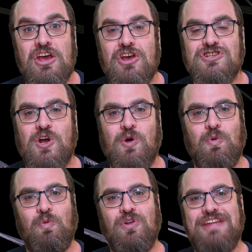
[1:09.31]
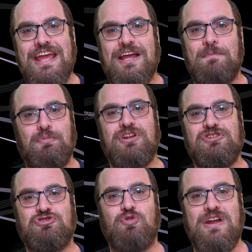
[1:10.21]
So we'll take a pretty
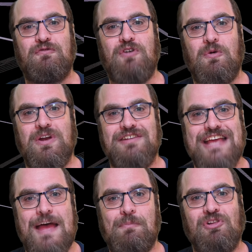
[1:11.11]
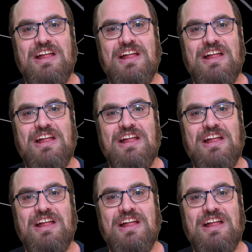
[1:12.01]
straightforward example.